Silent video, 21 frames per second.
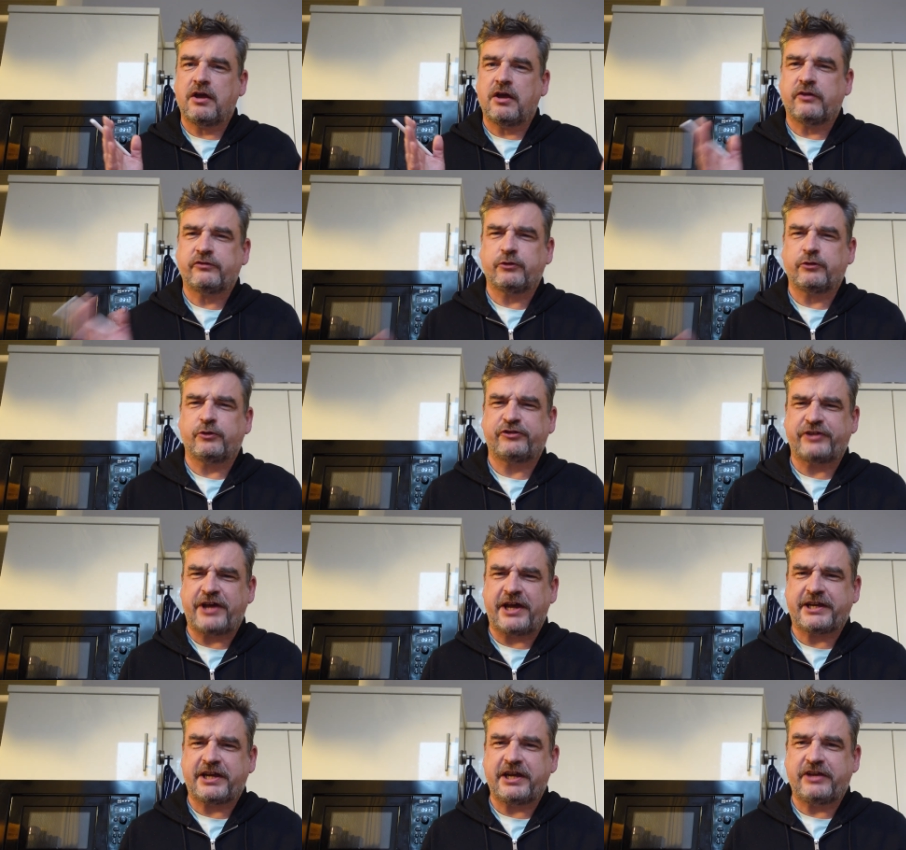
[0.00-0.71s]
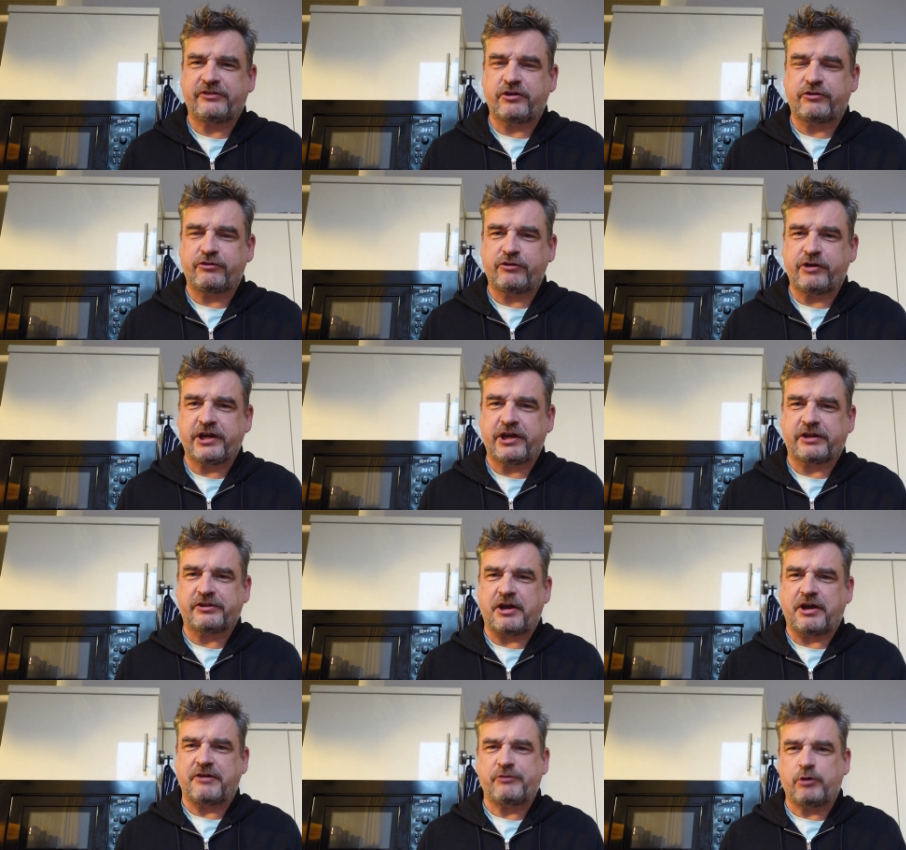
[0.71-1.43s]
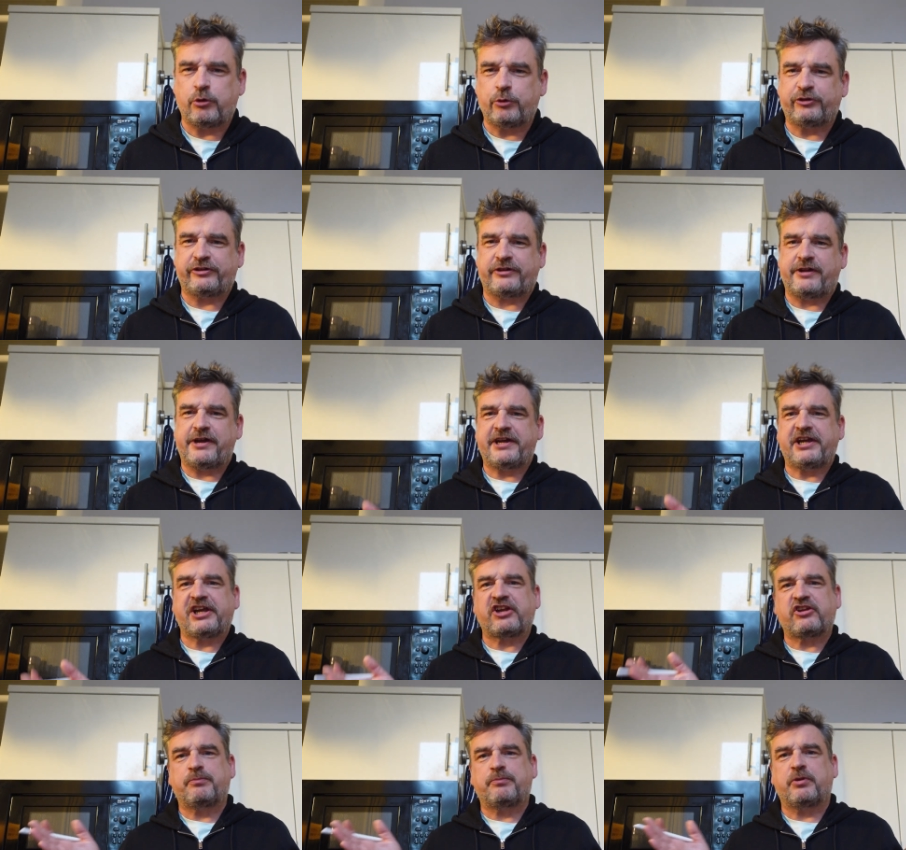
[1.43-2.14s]
So sake is a drink that I've always
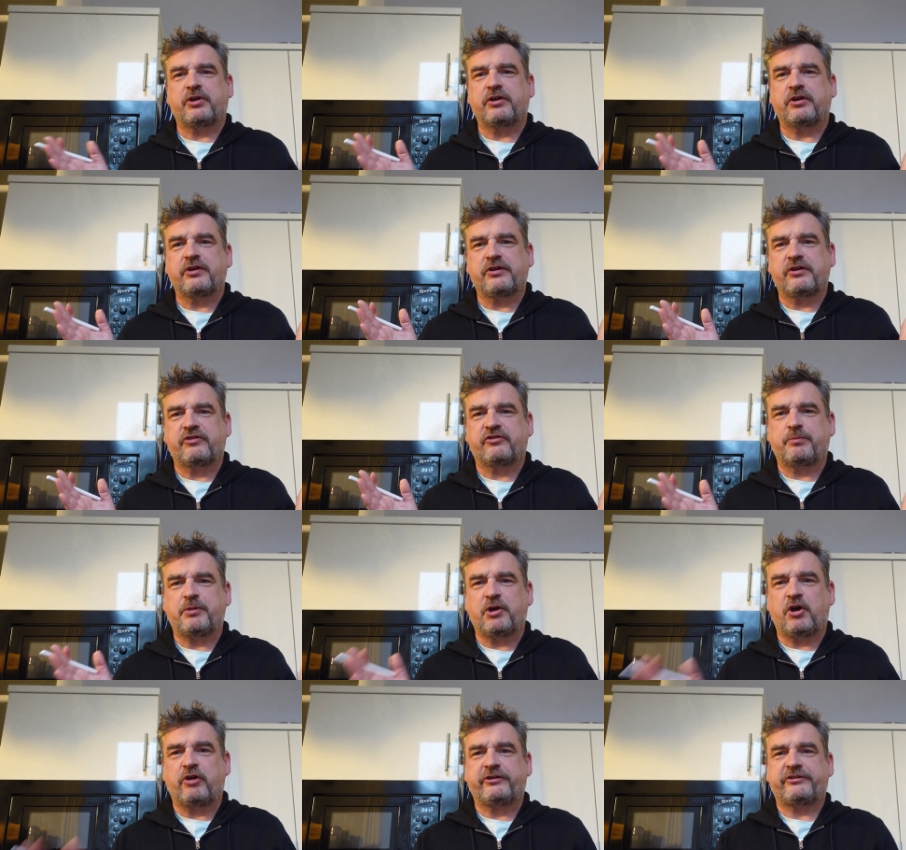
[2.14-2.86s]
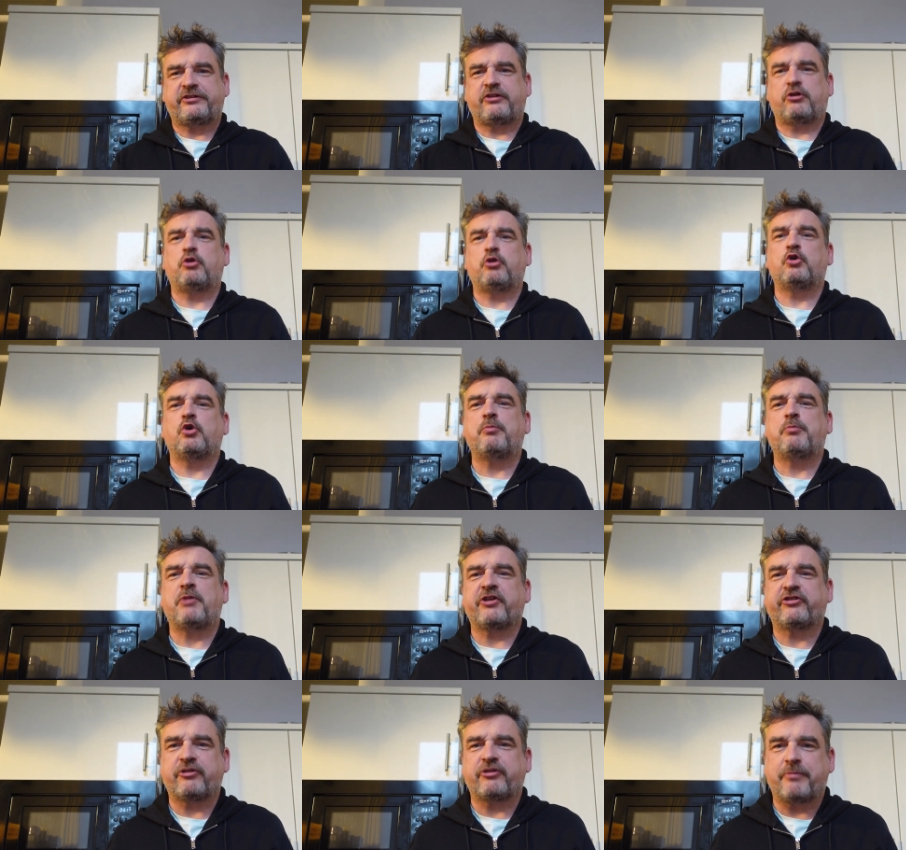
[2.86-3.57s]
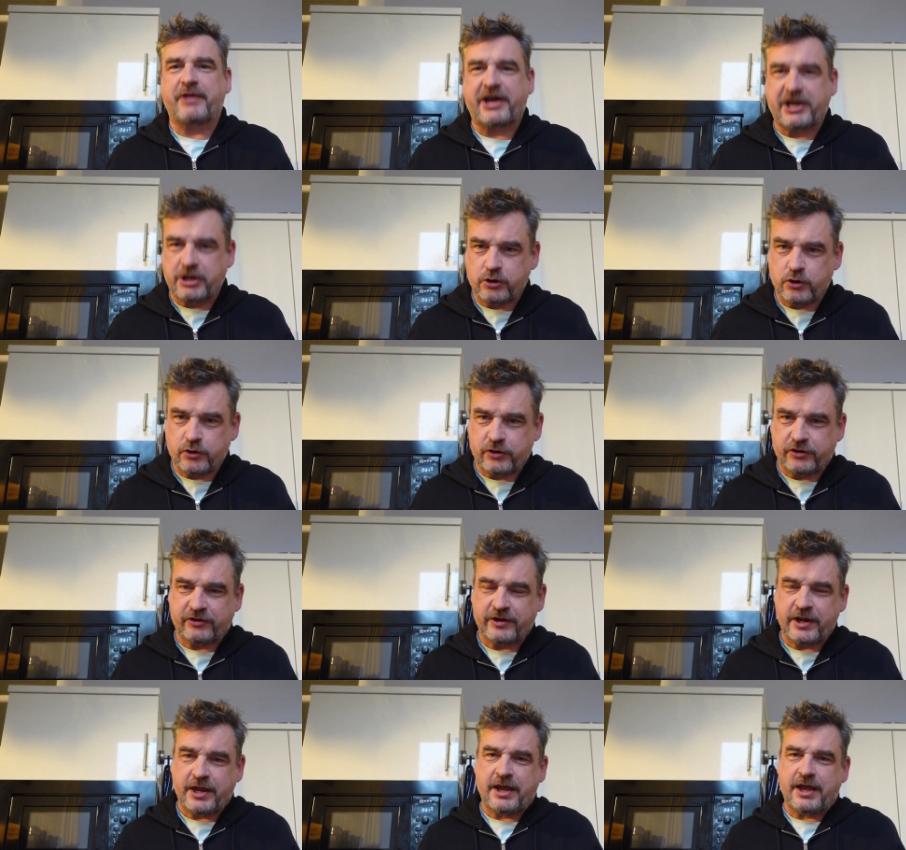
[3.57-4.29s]
liked, but to be honest, I don't know much about.